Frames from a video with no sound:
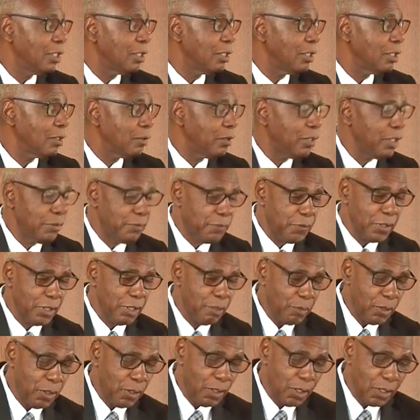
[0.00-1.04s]
The great thing
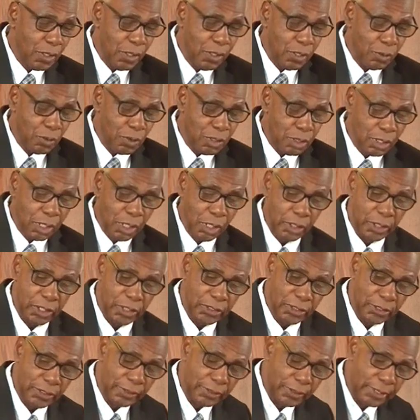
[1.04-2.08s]
about Cornwall
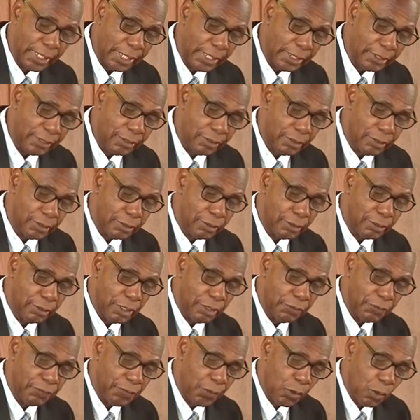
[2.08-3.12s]
College is that,
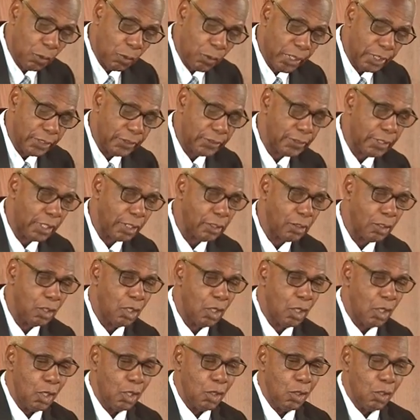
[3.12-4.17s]
as I've always said,
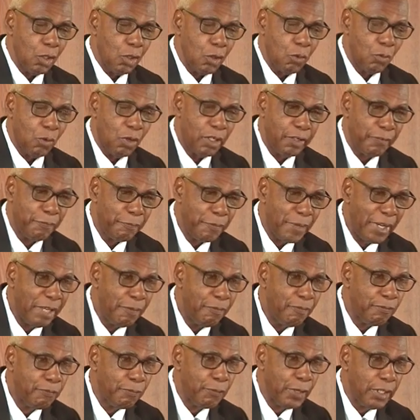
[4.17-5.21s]
one of my
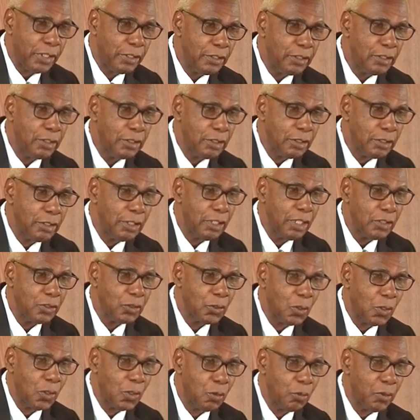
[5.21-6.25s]
friends, he
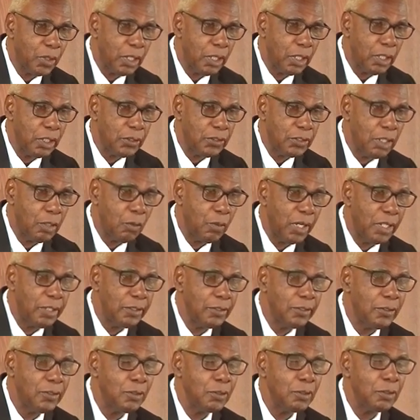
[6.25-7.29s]

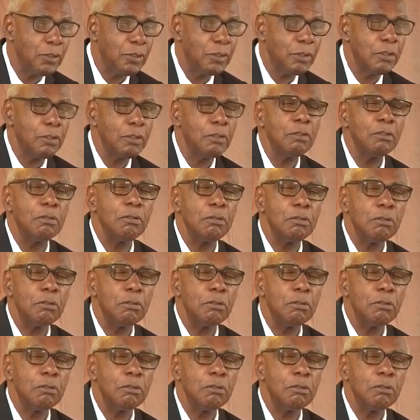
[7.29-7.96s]
went to